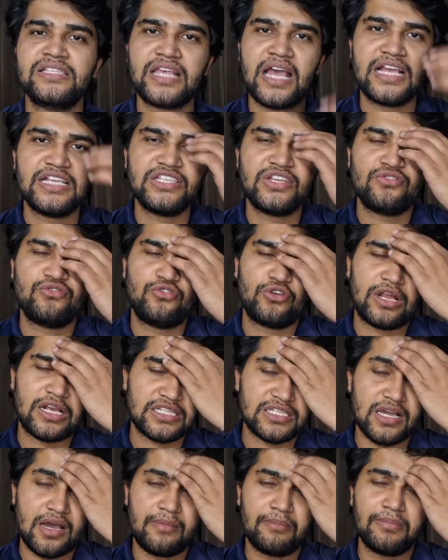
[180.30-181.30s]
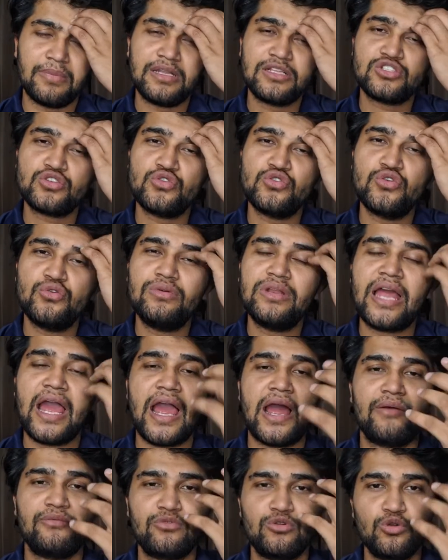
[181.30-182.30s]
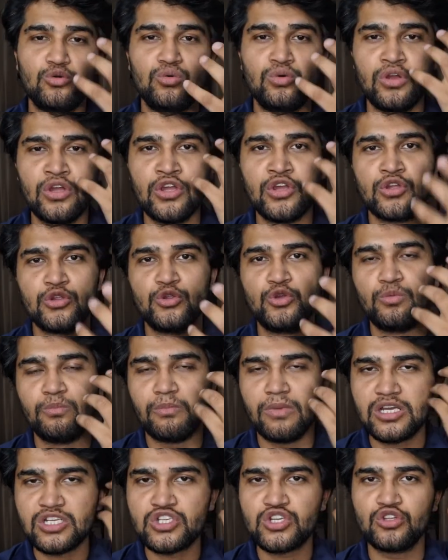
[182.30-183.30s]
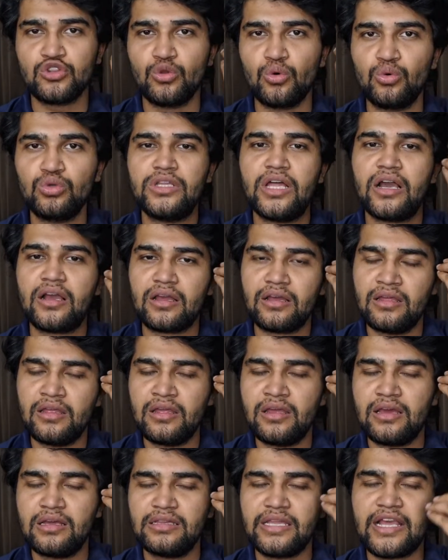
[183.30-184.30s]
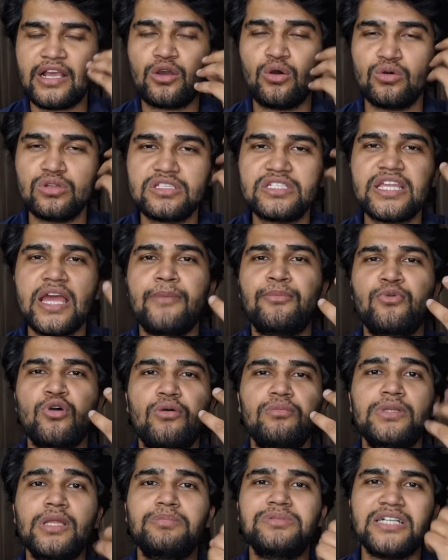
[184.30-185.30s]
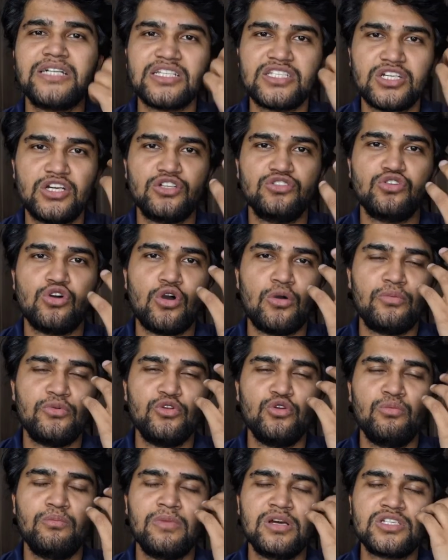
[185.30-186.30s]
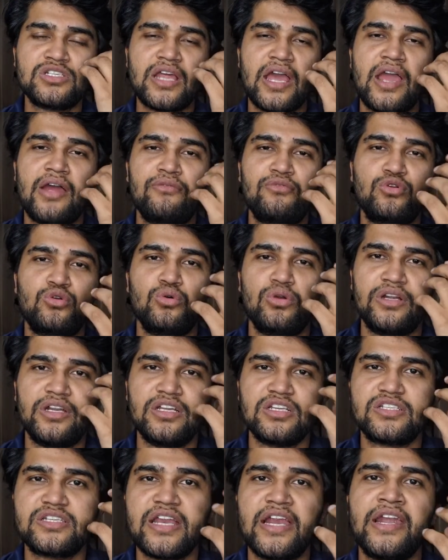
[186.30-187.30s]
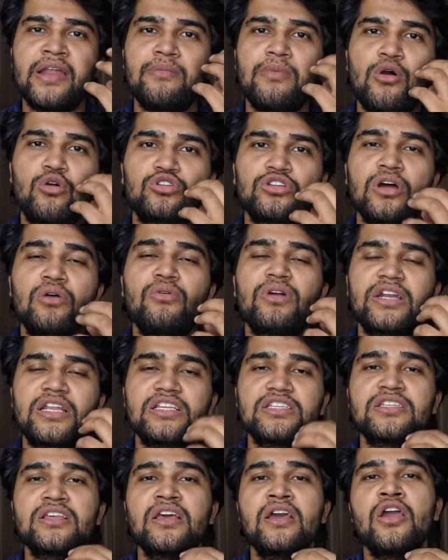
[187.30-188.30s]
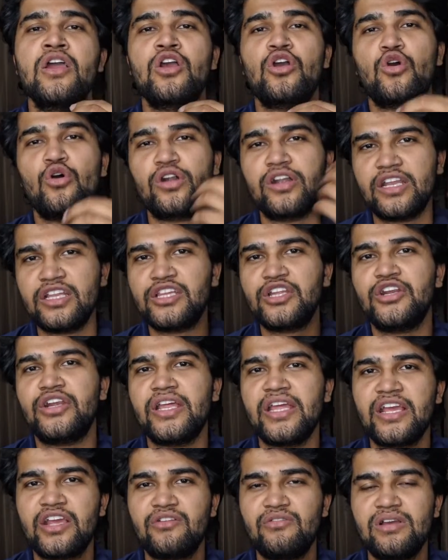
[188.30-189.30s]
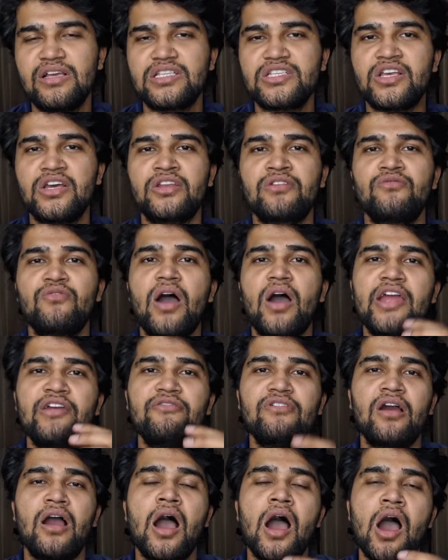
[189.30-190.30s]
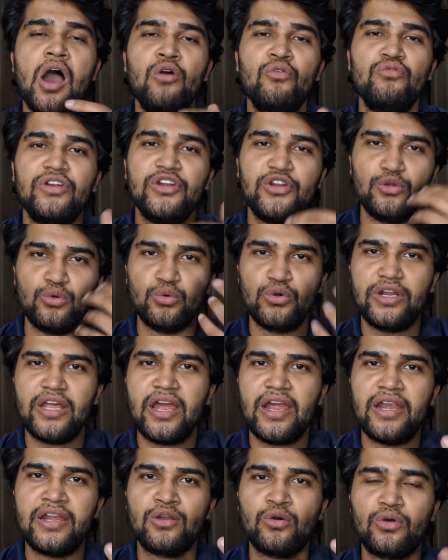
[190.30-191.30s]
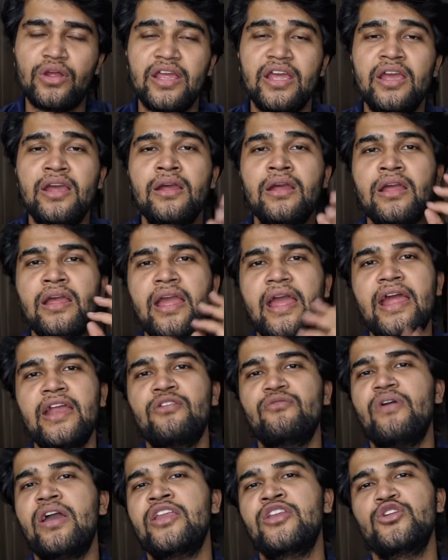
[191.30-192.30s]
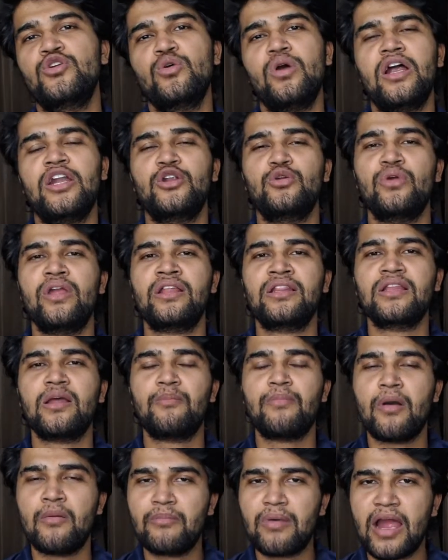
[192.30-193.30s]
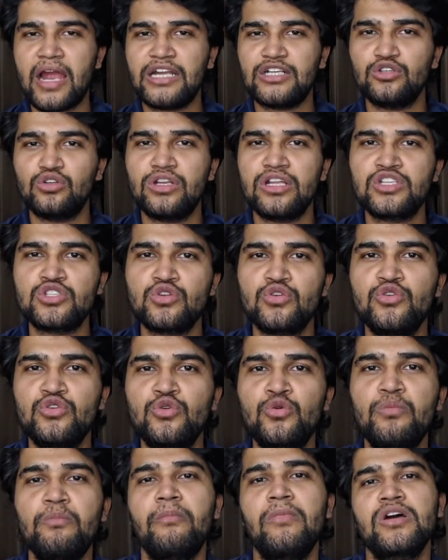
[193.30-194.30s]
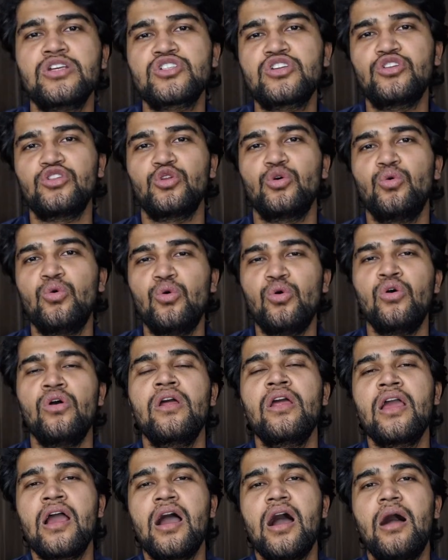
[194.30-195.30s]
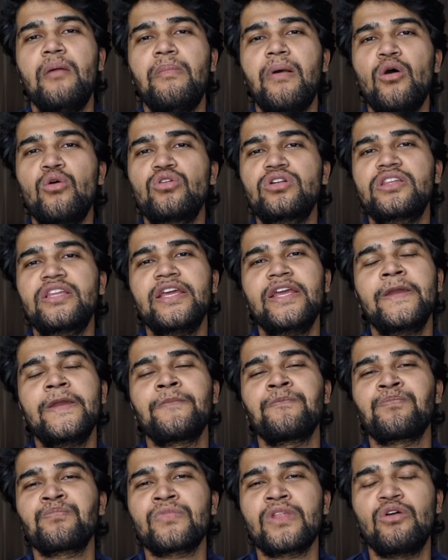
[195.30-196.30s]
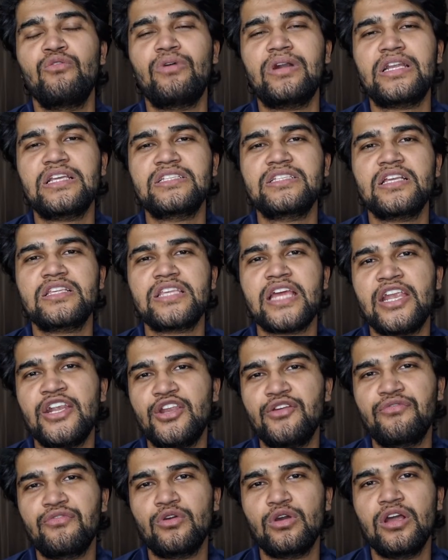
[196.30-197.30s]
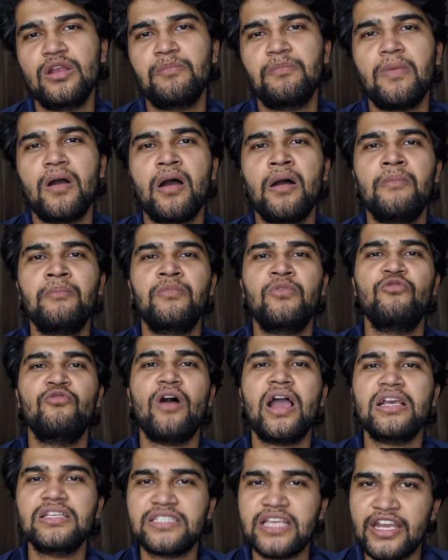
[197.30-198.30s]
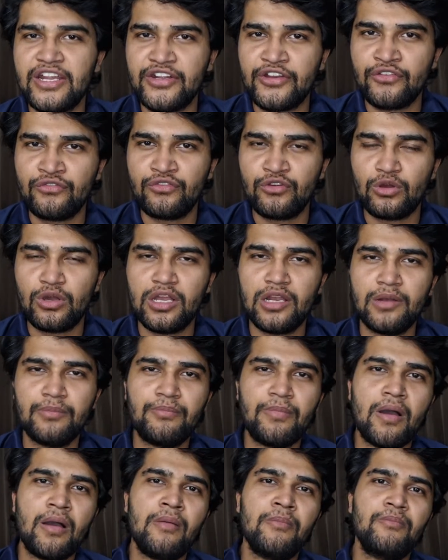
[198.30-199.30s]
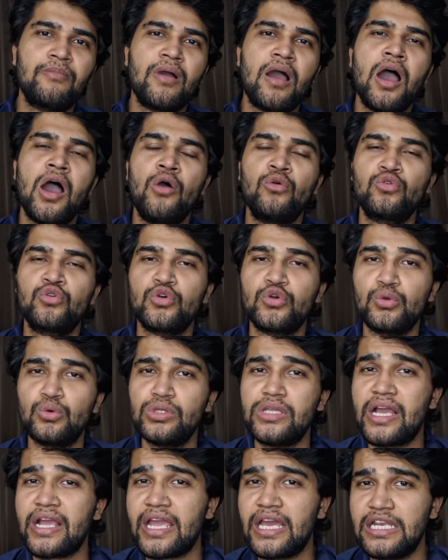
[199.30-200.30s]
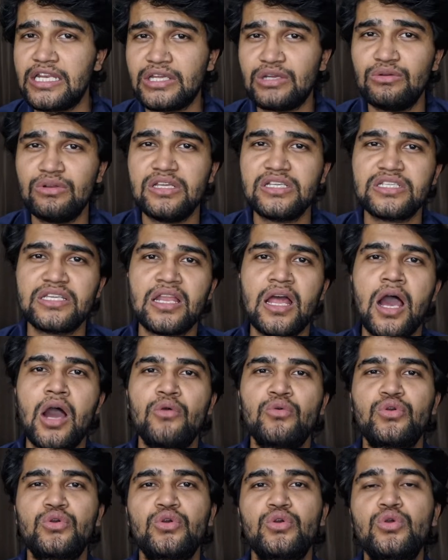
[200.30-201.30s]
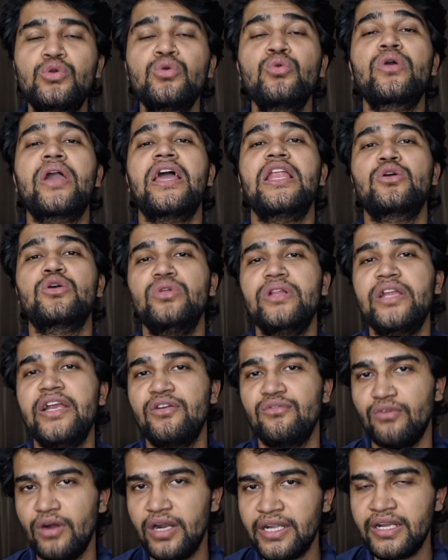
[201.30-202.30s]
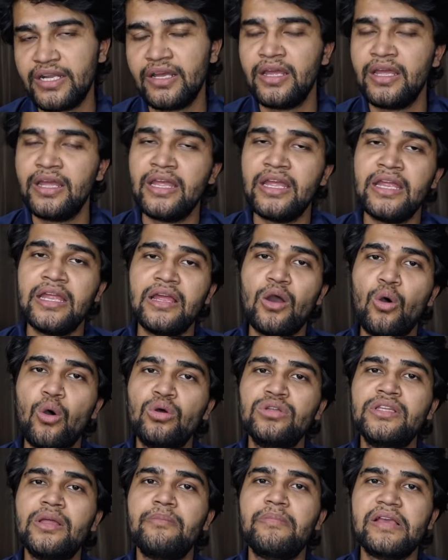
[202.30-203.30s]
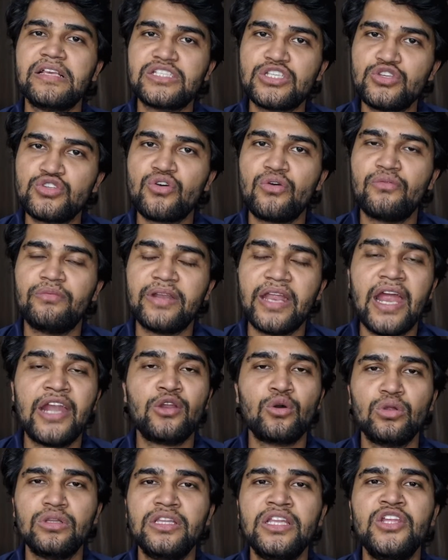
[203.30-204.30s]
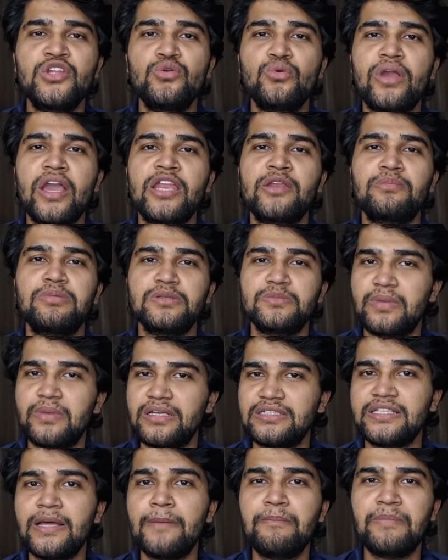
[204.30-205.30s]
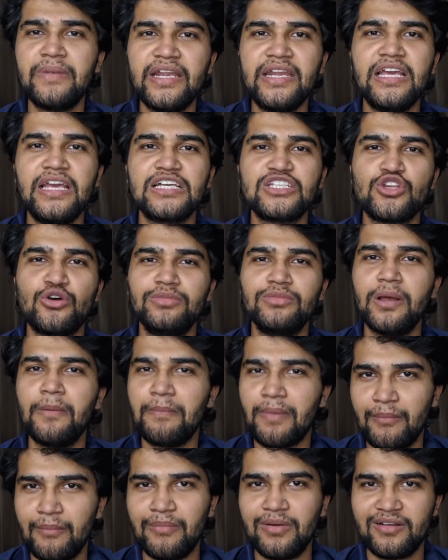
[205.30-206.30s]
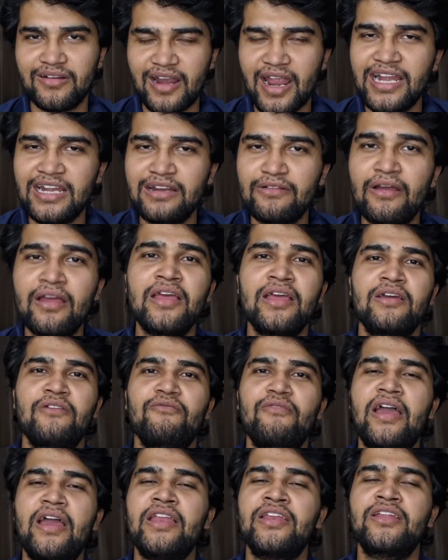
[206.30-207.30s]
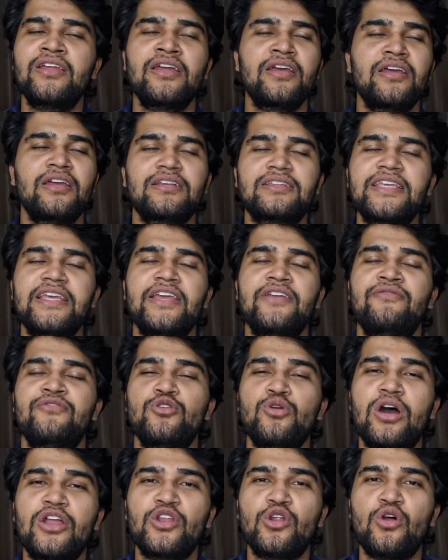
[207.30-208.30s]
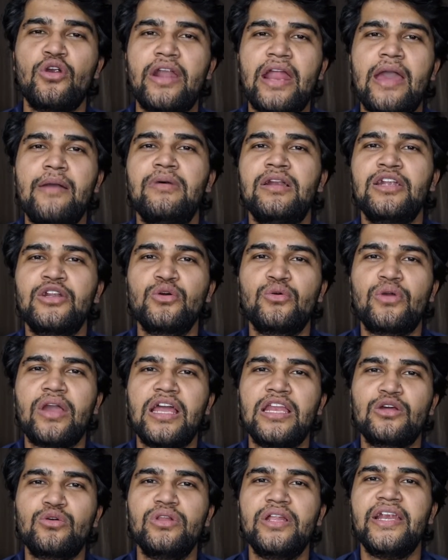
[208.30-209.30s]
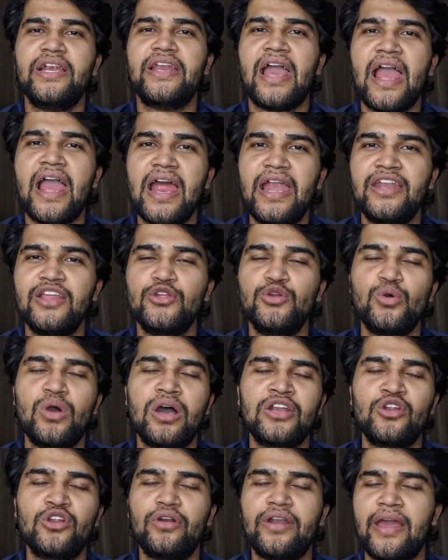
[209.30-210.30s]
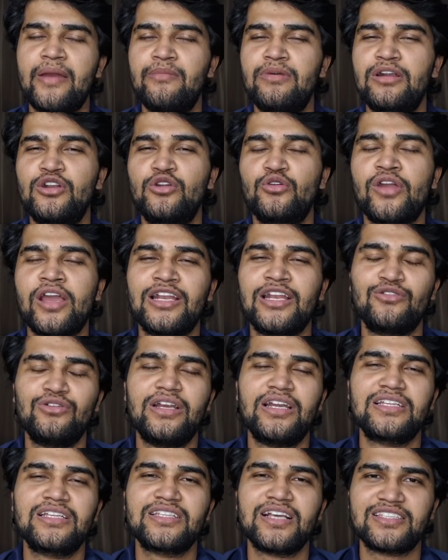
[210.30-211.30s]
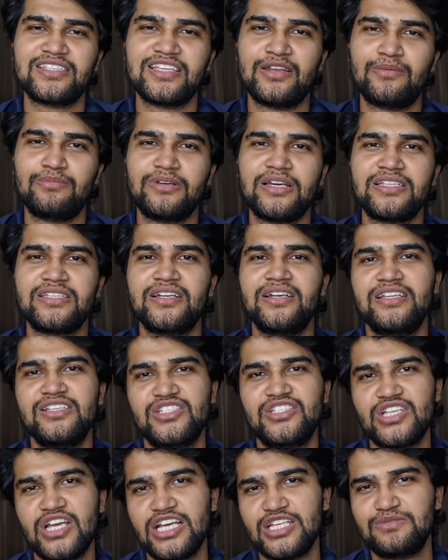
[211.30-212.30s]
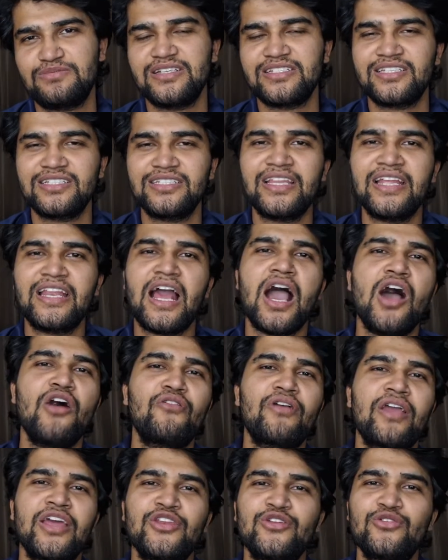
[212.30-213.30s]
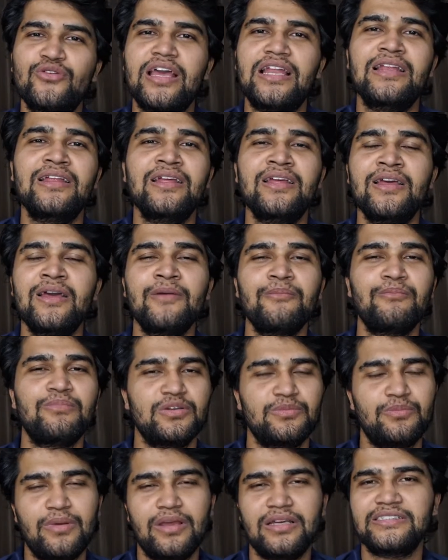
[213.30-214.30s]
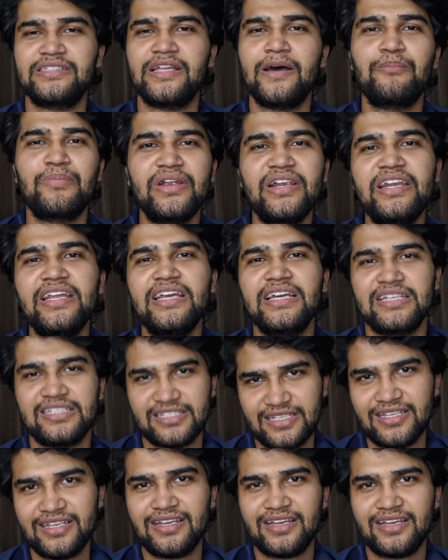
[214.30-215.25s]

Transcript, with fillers: sizing for example. So you will have to, you must know the concept of the pressure drop, you must have to understand about the what is continuity equation, why, how we do that, okay, and when you are doing the pump hydraulics, so you must know about the what is the centrifugal pump, why centrifugal pump, how to do the calculation, how to calculate what. On the basis of that only you can prepare the PDS of the pump, right? When if you are not able to calculate head, you are not able to calculate suction pressure, discharge pressure, then how can you prepare the PDS,